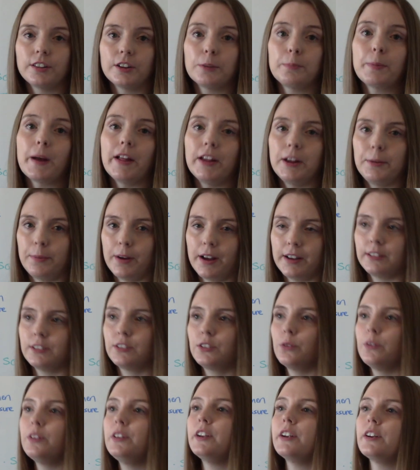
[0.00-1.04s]
their belly button,
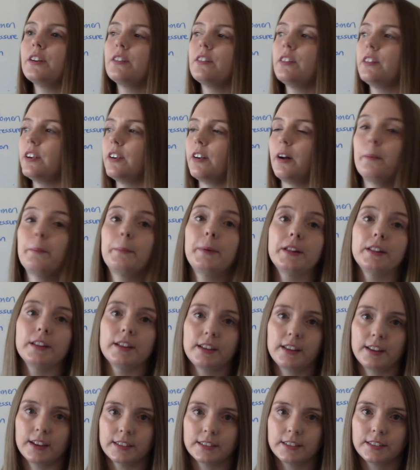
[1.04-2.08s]
so near their
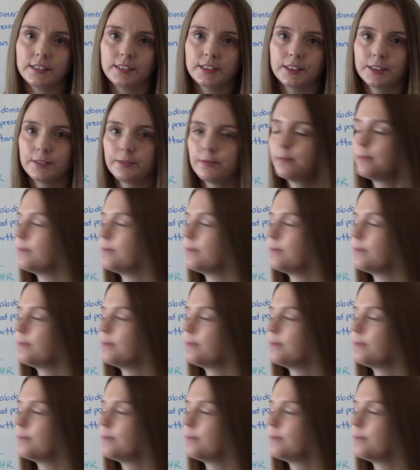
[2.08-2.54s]
umbilicus.